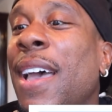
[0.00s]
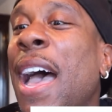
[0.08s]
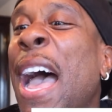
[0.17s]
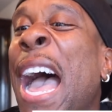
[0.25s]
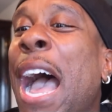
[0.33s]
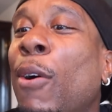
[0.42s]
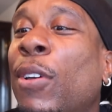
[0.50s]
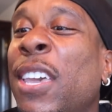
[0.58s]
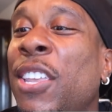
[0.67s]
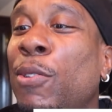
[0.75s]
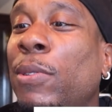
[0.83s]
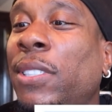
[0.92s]
How
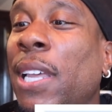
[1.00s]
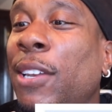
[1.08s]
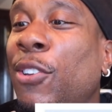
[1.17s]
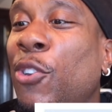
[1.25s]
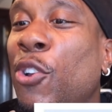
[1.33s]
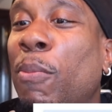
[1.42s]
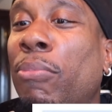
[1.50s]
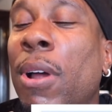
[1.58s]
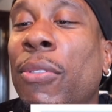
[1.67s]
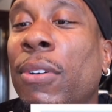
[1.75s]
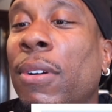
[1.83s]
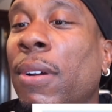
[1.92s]
can you say to your
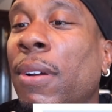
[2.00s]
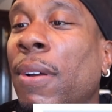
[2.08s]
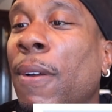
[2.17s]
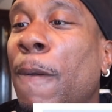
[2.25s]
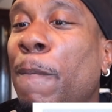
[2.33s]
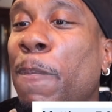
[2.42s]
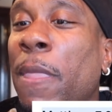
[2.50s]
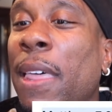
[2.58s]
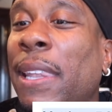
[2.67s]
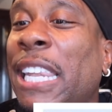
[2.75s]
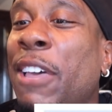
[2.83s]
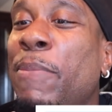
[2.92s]
brother,
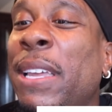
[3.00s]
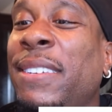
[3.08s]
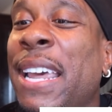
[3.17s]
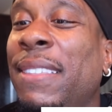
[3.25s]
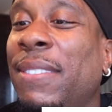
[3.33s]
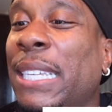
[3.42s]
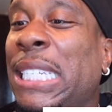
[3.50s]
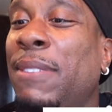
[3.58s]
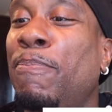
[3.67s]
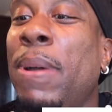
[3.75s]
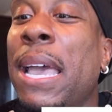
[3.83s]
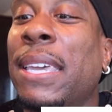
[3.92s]
let me take the
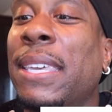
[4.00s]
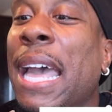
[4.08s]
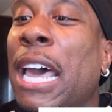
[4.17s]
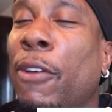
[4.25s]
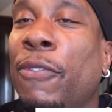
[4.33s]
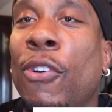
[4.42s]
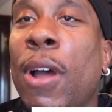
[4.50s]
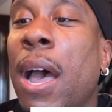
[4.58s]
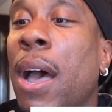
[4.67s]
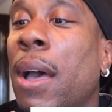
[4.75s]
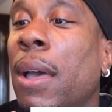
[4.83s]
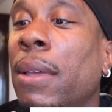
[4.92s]
speck out of your
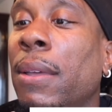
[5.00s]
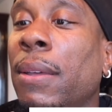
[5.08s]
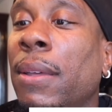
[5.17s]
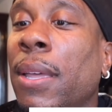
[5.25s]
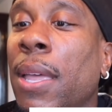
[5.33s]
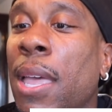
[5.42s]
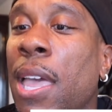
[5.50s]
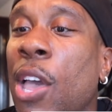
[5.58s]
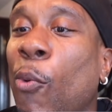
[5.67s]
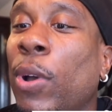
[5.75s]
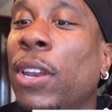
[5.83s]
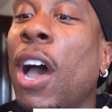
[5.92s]
eye.
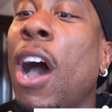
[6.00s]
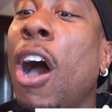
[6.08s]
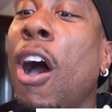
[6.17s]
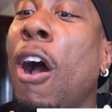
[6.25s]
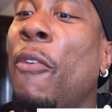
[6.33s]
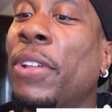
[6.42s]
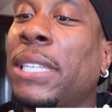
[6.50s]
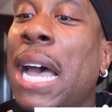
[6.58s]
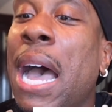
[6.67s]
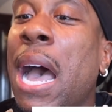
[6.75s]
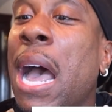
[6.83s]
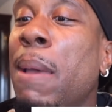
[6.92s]
When all the
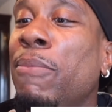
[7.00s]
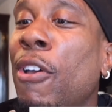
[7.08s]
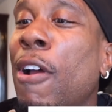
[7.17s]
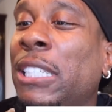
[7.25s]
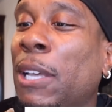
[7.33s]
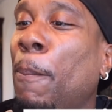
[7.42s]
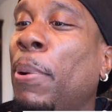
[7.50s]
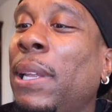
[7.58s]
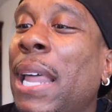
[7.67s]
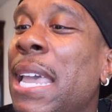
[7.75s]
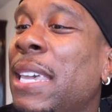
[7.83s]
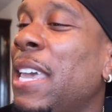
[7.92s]
time there is a
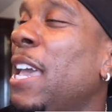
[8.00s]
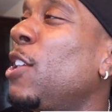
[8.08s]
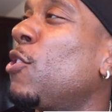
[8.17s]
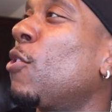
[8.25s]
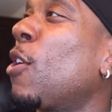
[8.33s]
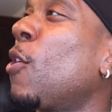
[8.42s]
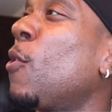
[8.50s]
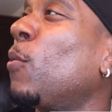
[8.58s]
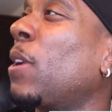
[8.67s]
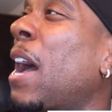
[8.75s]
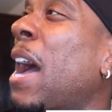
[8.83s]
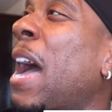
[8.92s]
plank in your
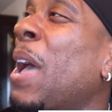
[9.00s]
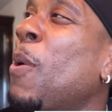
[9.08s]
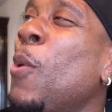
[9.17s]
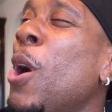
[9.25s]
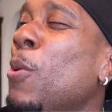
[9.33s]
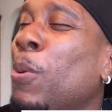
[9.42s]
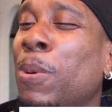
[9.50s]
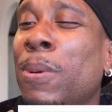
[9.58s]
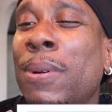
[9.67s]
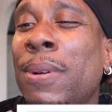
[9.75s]
own eye. Woo!